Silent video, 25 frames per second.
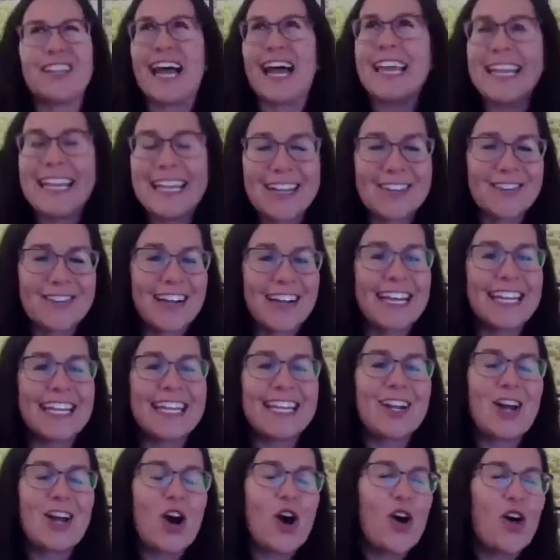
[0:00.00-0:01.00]
lighting right
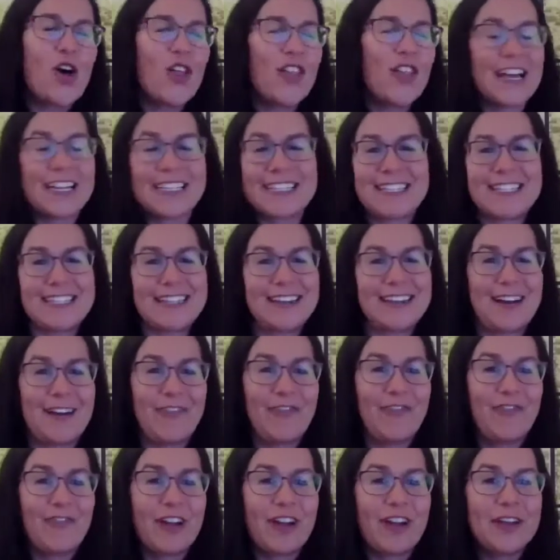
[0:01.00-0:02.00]
and all that
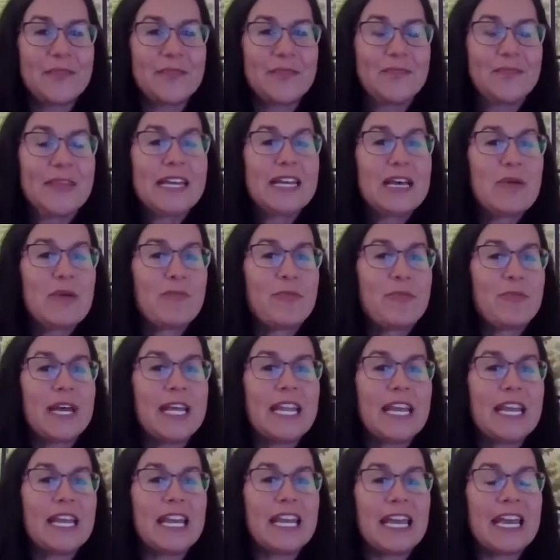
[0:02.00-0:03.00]
stuff, right?
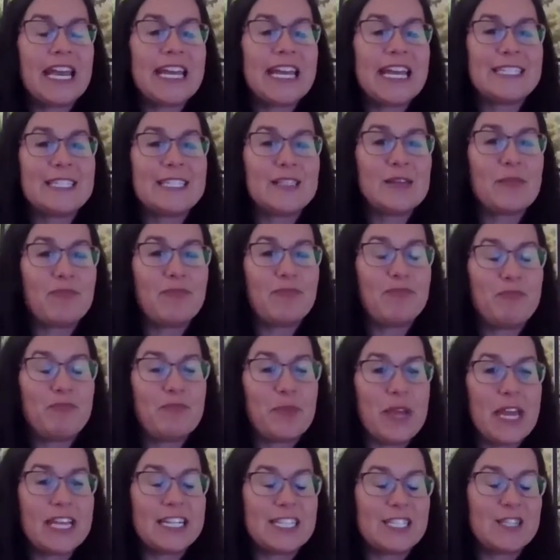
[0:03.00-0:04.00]
But it's
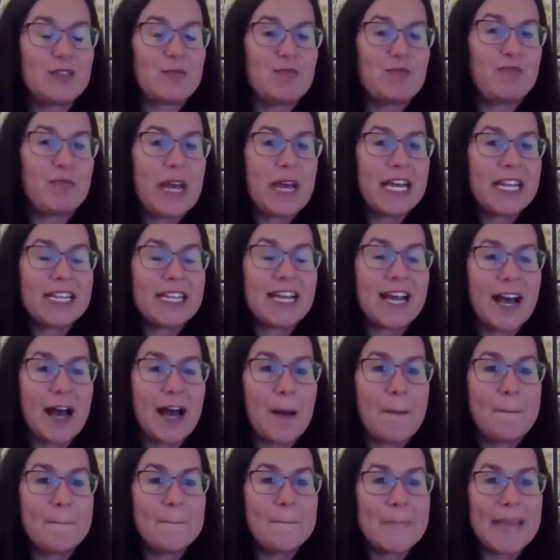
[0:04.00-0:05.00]
been
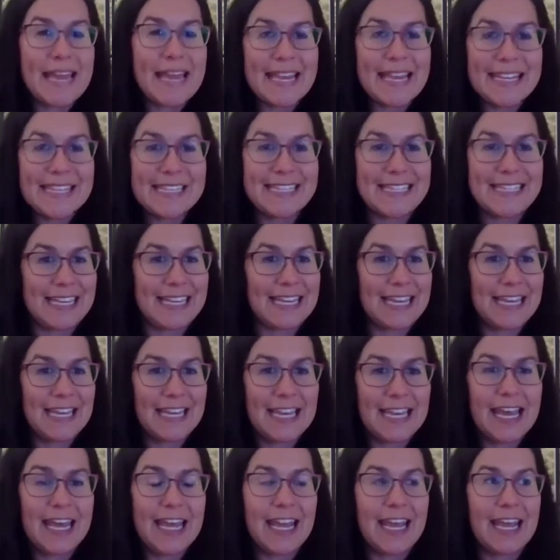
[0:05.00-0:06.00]

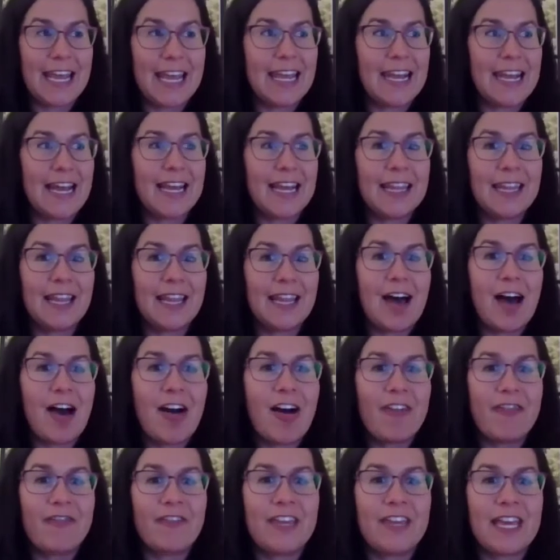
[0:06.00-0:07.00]
amazing. And I
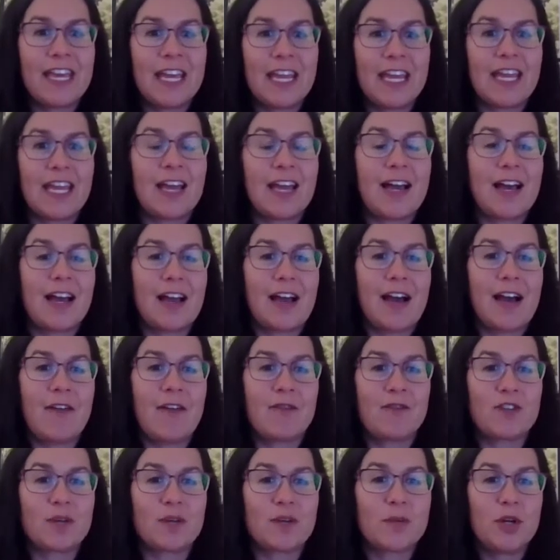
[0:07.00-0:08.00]
love getting
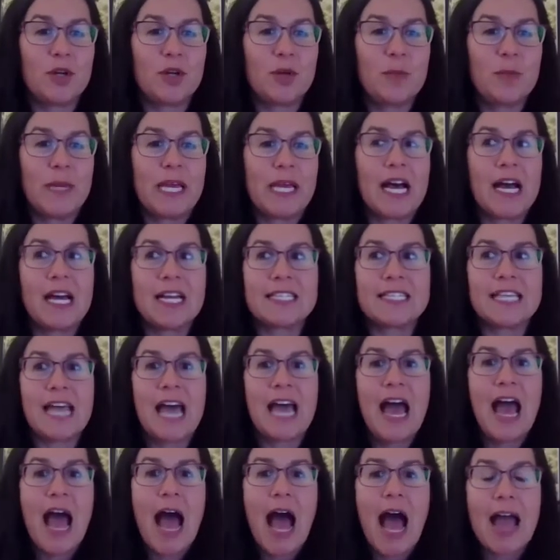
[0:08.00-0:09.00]
uncomfortable because
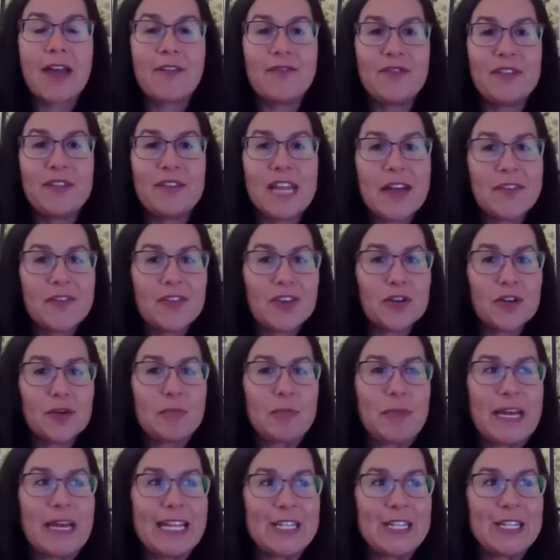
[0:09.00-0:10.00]
I've
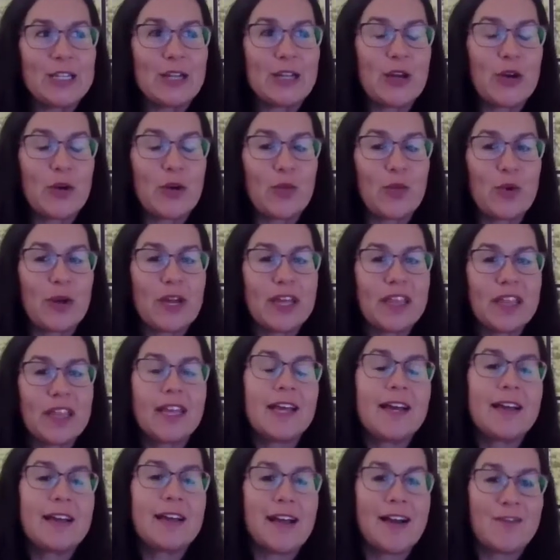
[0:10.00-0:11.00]
never been really
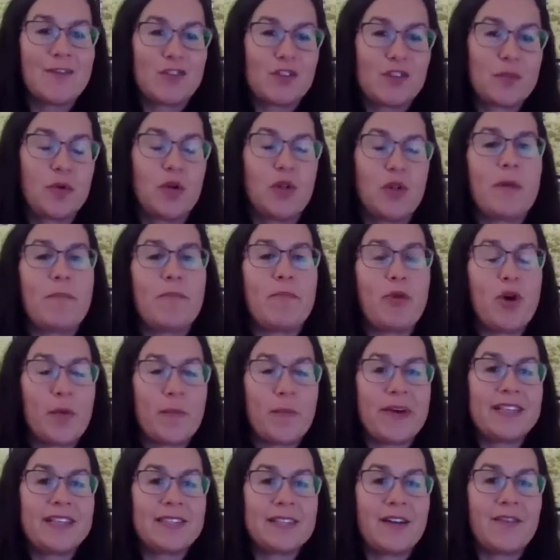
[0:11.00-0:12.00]
uncomfortable and
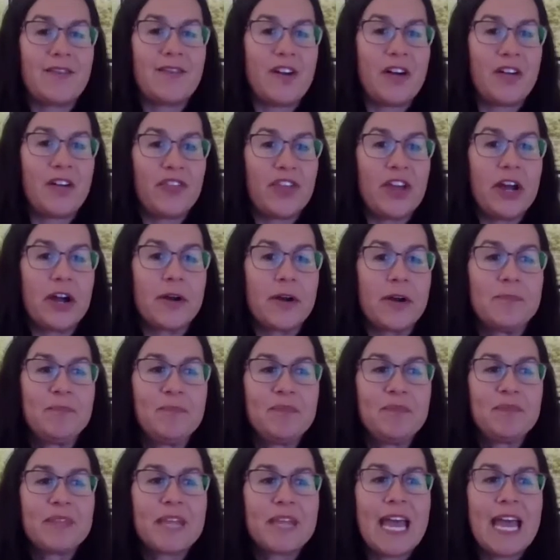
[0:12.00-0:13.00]
put myself out there
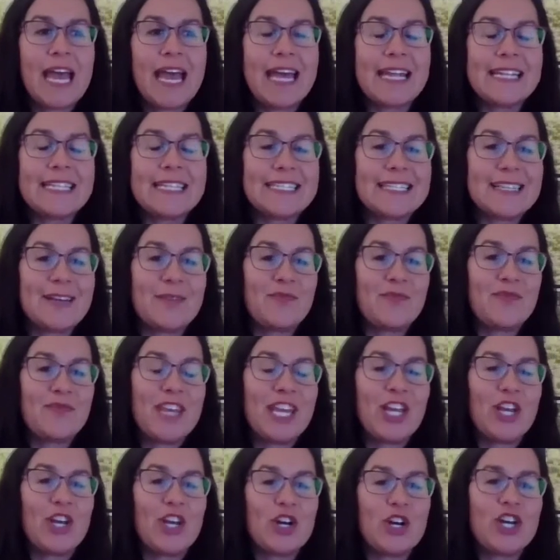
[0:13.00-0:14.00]
and
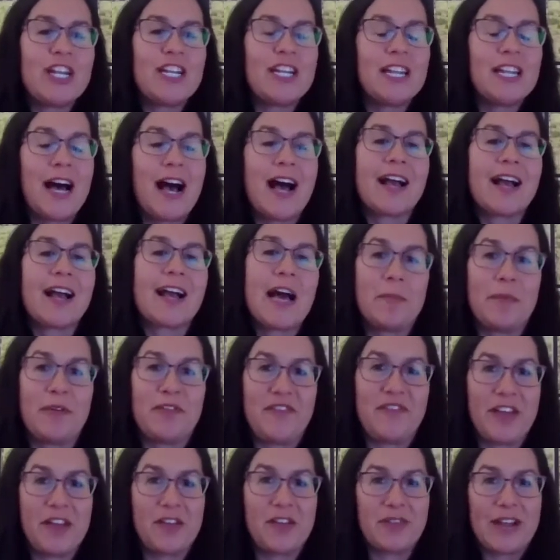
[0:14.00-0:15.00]
something good not come
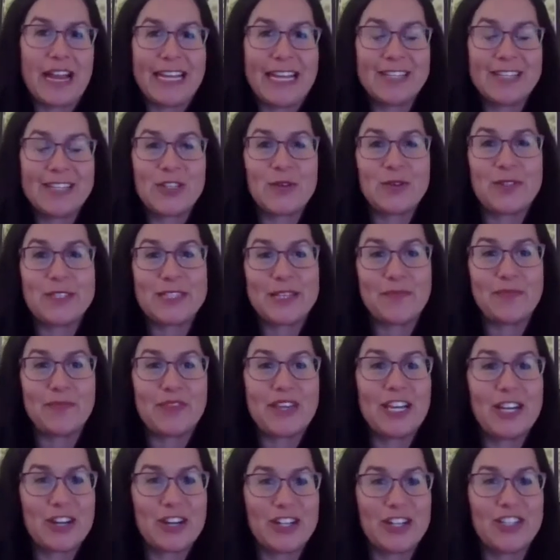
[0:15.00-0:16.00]
of it, right? So
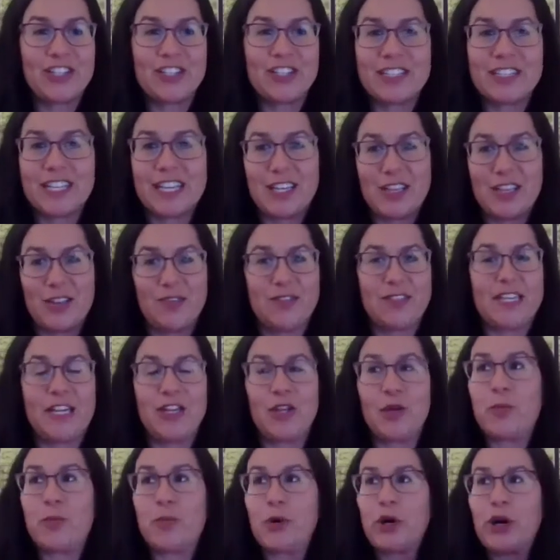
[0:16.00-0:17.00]
something good, just like you
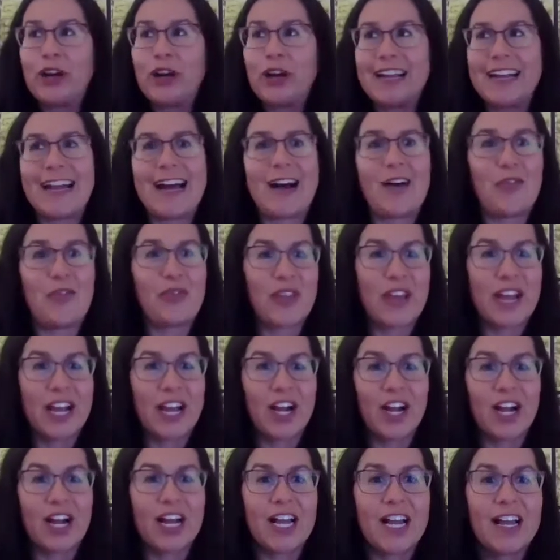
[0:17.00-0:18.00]
said, you put it out
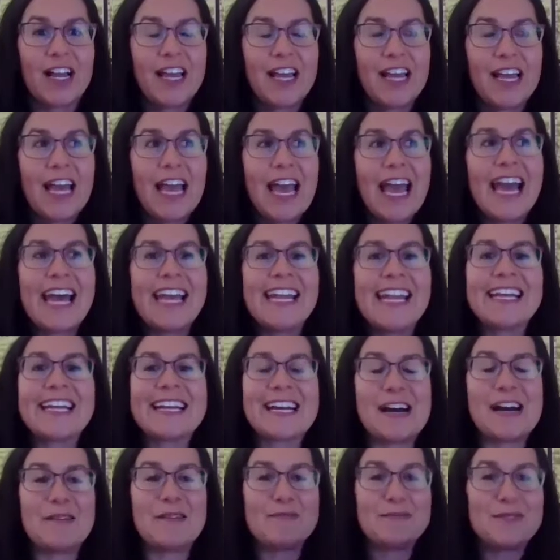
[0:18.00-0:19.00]
there and it
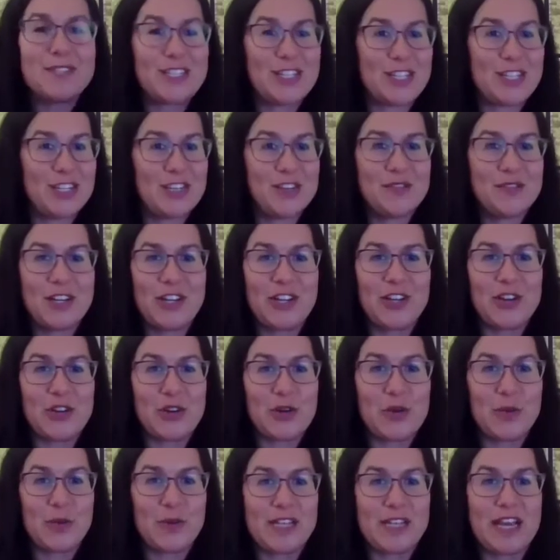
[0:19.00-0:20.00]
comes to you in
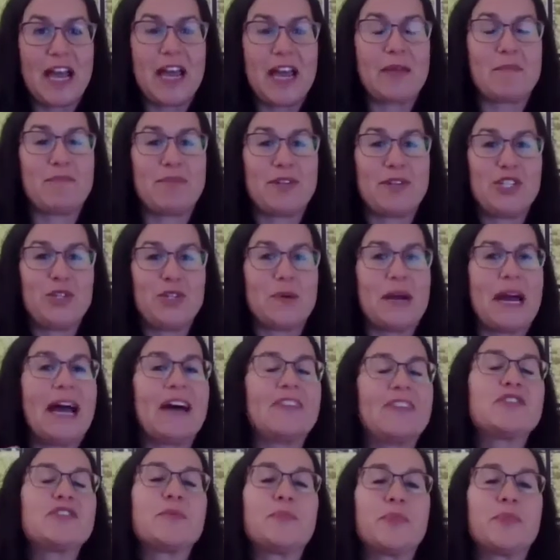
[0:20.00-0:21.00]
your own time, but you
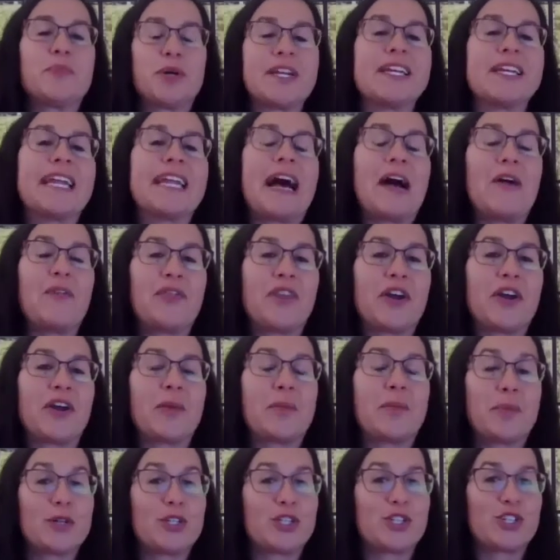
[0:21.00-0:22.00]
have to put it out
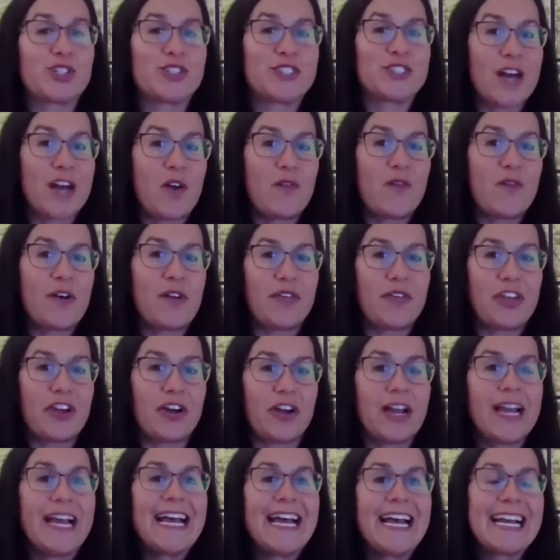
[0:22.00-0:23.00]
there and put yourself out
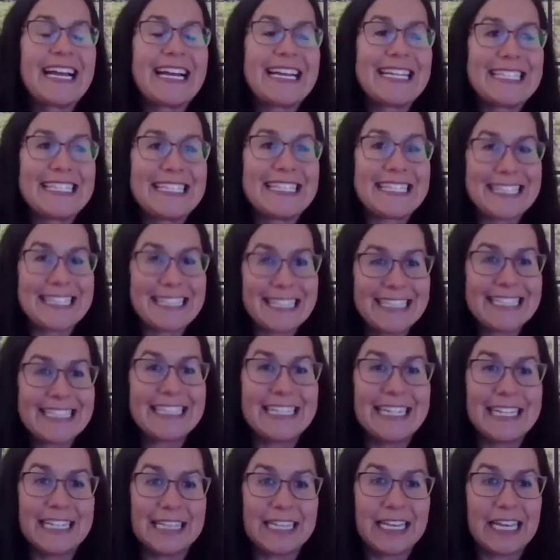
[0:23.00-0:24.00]
there
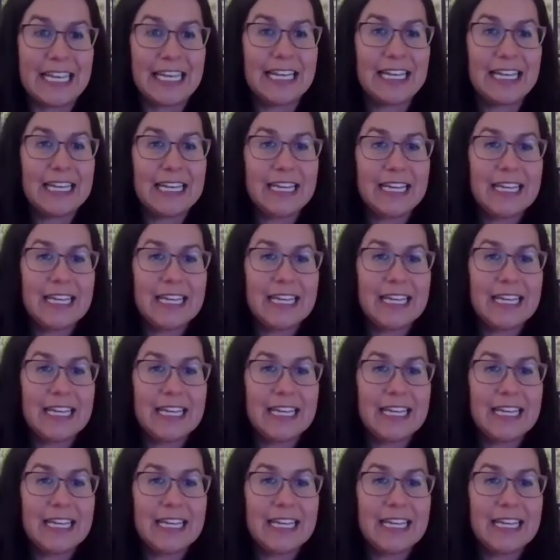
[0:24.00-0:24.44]
consistently.